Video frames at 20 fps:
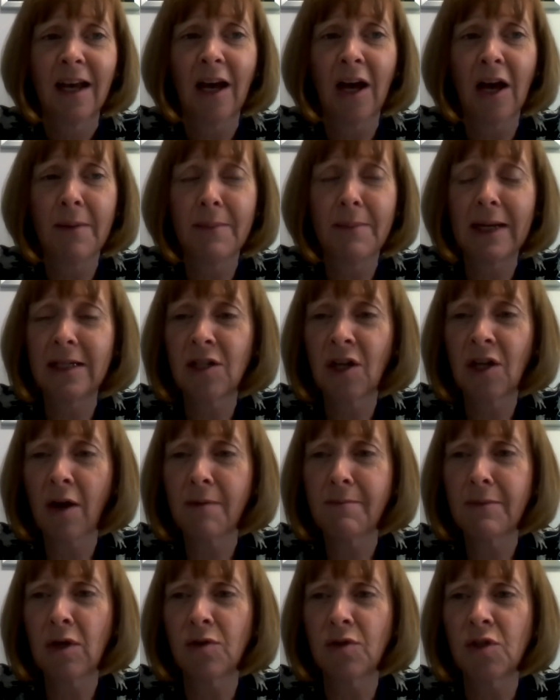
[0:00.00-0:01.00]
and
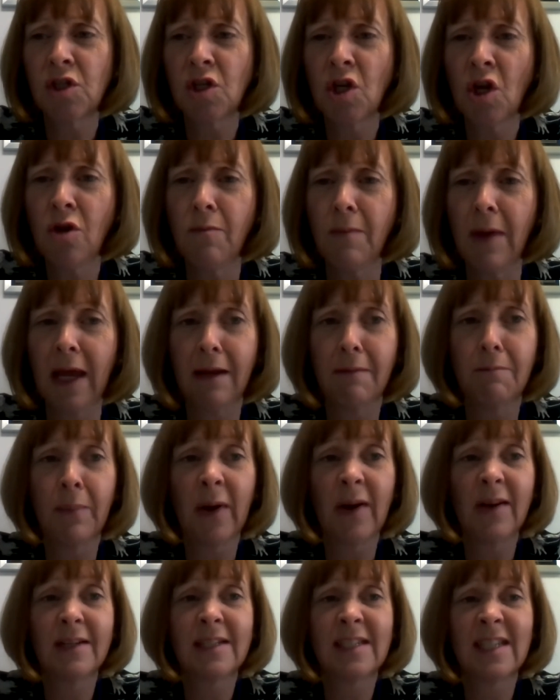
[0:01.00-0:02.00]
time consuming,
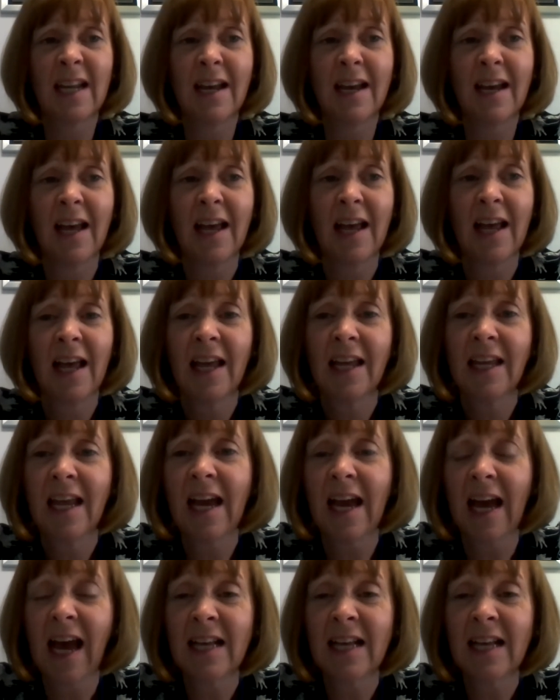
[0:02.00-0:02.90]
but yeah,